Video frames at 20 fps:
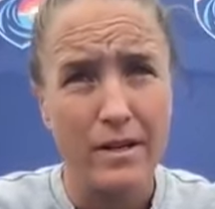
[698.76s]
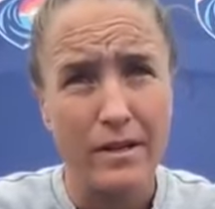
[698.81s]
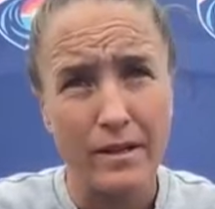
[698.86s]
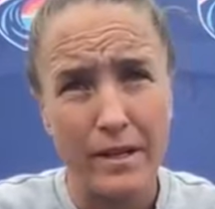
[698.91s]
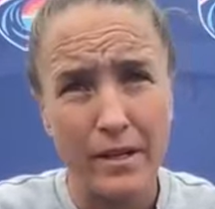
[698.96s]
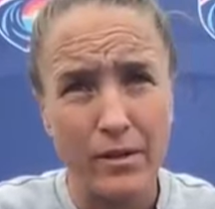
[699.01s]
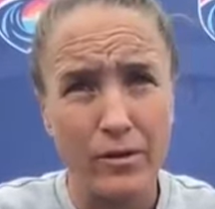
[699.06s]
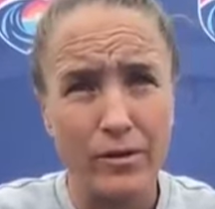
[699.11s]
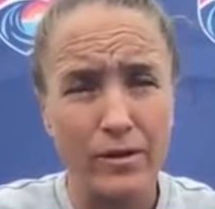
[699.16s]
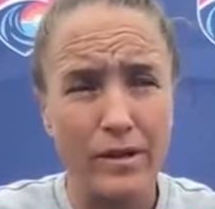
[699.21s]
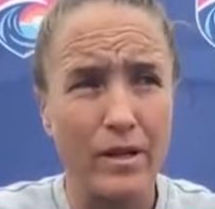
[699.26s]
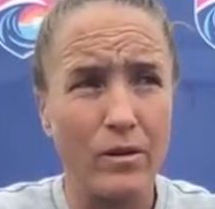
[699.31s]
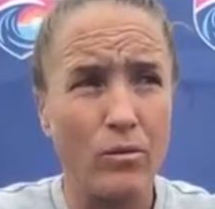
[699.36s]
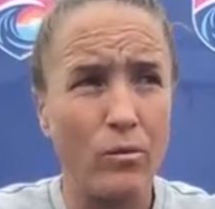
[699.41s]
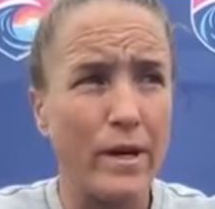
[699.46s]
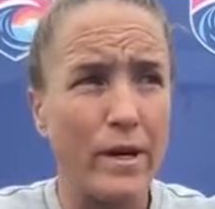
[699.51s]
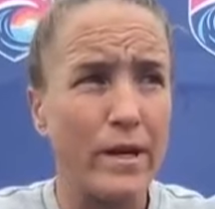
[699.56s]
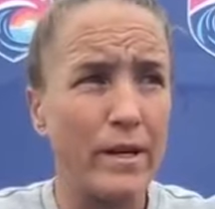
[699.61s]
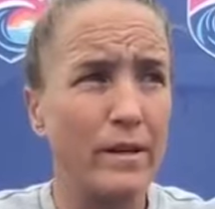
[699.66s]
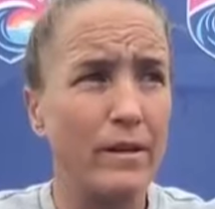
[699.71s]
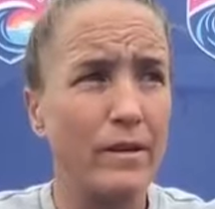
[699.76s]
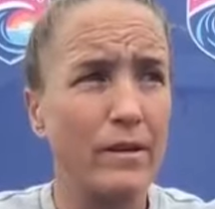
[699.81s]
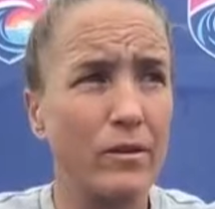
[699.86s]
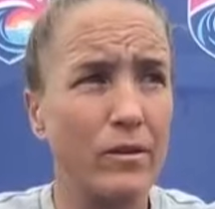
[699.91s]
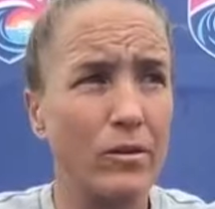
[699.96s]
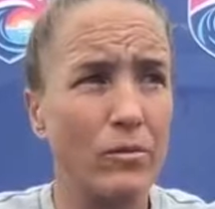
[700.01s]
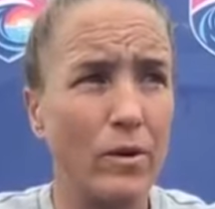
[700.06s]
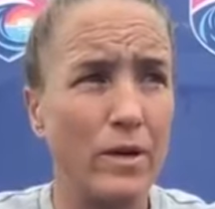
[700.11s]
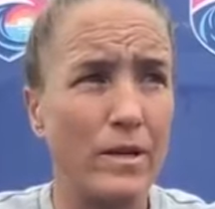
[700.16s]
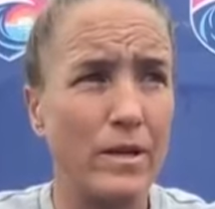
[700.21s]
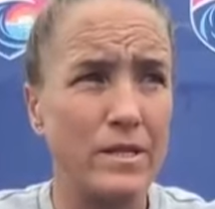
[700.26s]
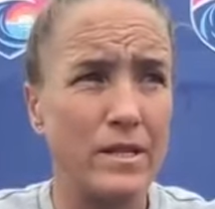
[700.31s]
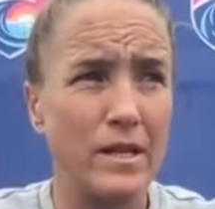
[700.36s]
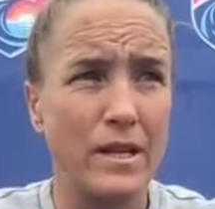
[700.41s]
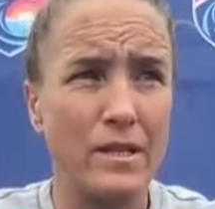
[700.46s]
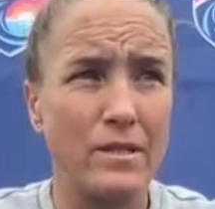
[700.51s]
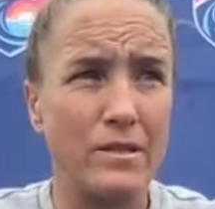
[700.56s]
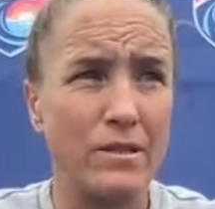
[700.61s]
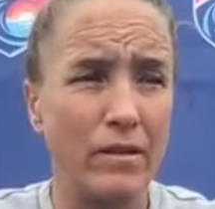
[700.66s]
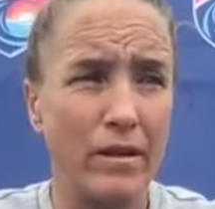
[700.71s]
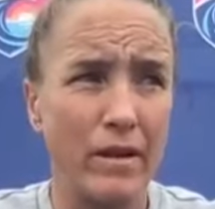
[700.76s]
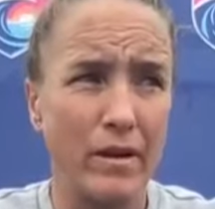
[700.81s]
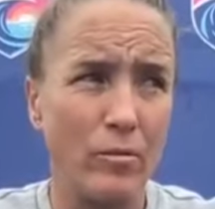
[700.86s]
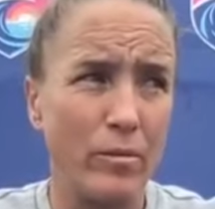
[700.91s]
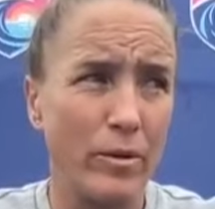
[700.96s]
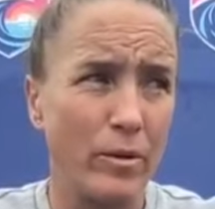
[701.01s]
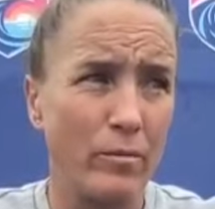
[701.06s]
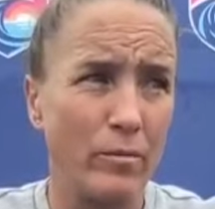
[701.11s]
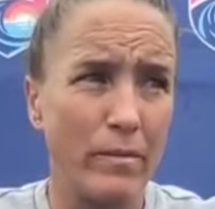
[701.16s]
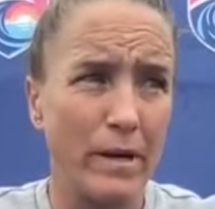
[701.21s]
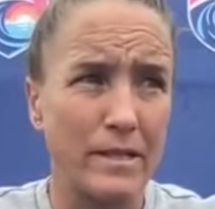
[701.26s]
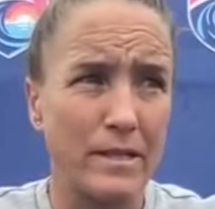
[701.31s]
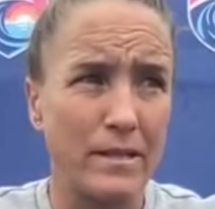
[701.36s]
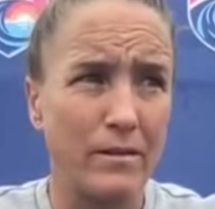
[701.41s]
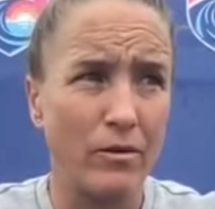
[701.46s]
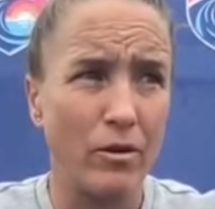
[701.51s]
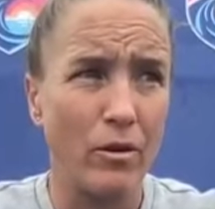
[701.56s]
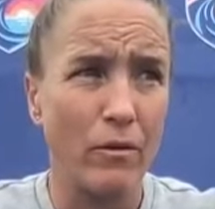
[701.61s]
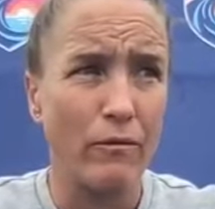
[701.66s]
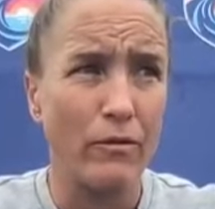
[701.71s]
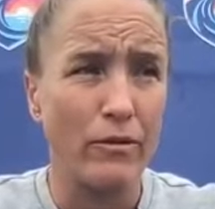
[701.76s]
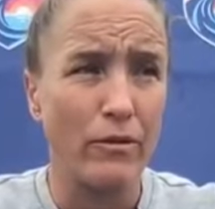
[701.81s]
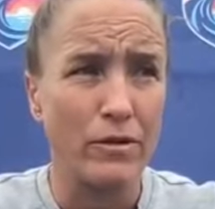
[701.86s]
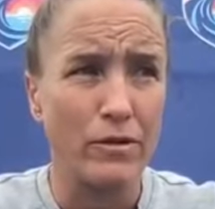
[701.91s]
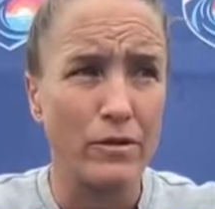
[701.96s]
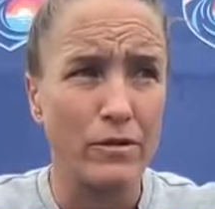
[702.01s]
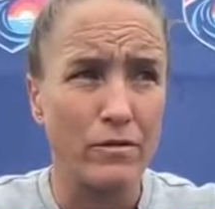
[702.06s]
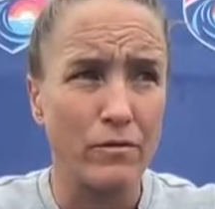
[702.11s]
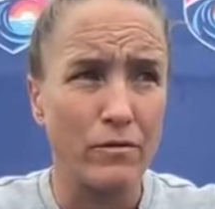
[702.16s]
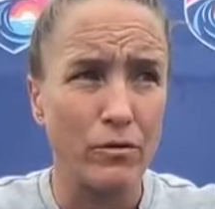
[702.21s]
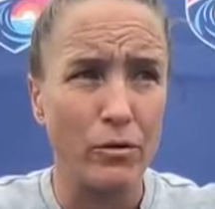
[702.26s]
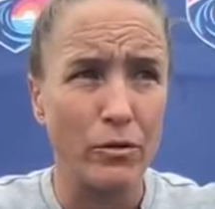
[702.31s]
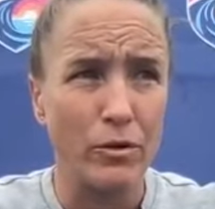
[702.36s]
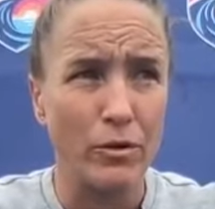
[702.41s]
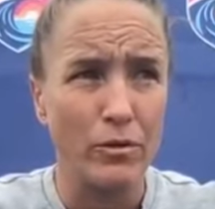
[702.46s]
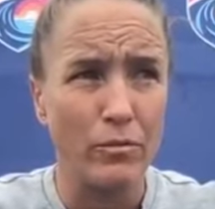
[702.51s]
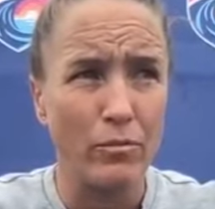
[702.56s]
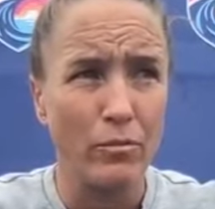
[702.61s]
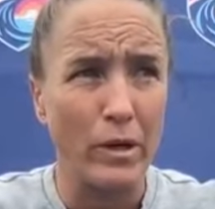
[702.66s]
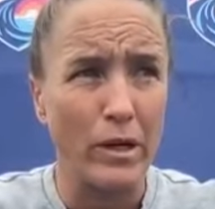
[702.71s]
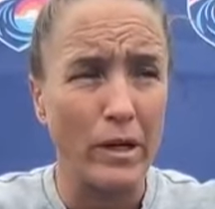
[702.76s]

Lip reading: And they got their win on Wednesday. So that will build massive confidence for them.